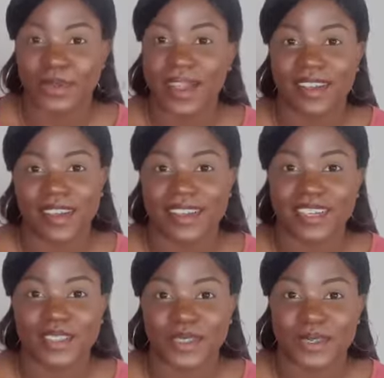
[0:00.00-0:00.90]
try it on
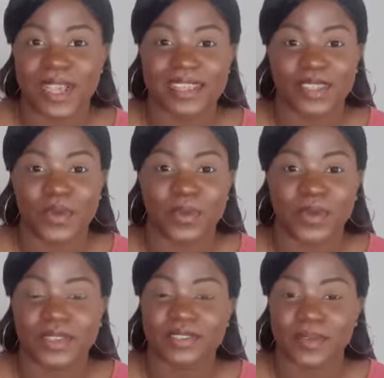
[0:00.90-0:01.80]
and show you guys how it
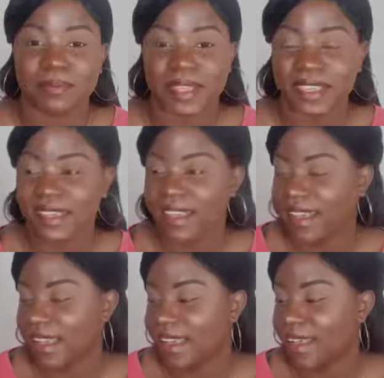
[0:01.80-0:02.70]
works for me,
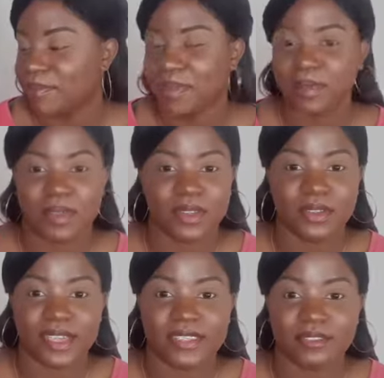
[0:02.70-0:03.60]
and maybe
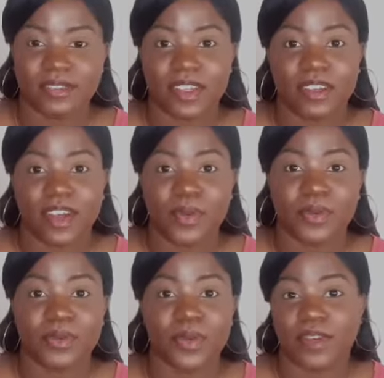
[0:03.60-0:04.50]
you guys could figure out
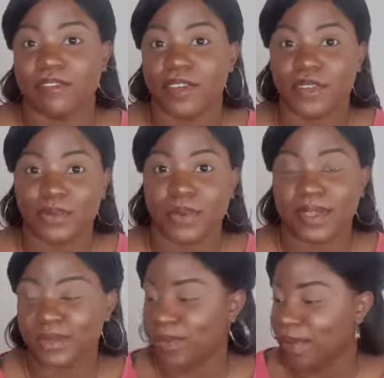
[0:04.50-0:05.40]
how it would work for you
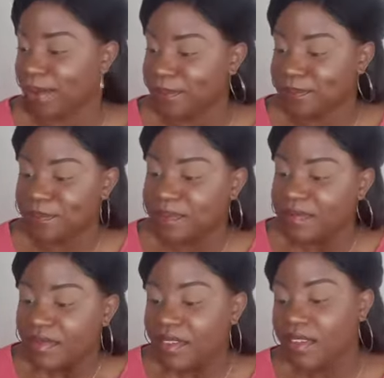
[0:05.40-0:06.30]
as well.
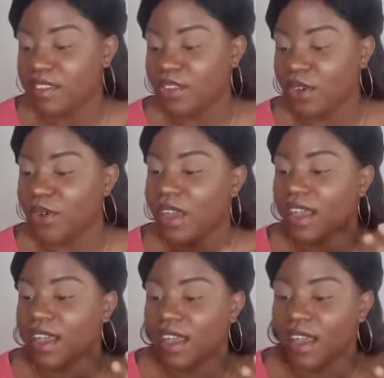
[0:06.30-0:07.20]
So
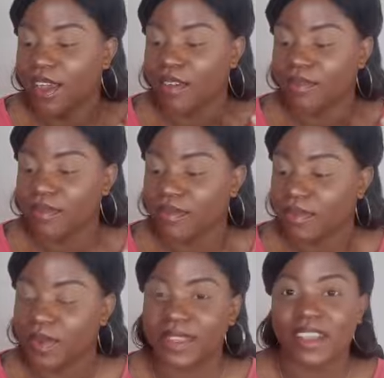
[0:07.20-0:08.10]

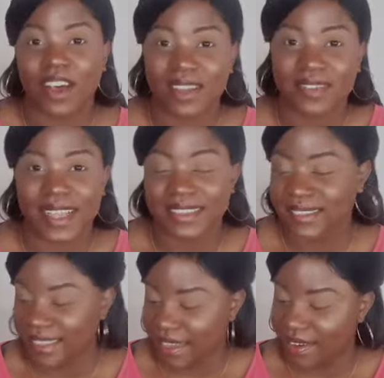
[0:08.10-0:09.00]
with all of that
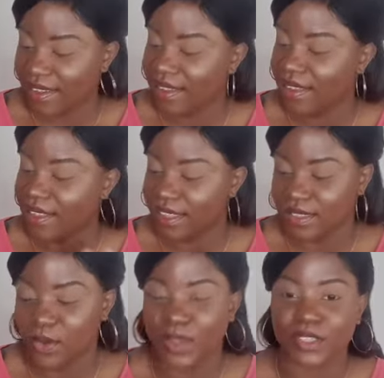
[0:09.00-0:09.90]
said,
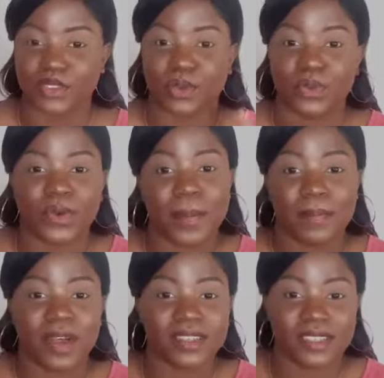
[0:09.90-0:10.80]
let's go into
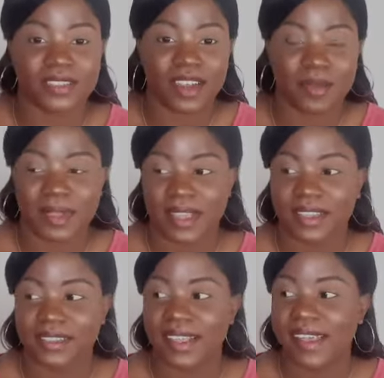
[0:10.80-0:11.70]
what Boxycharm
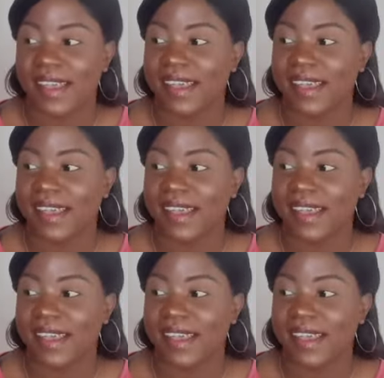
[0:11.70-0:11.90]
is,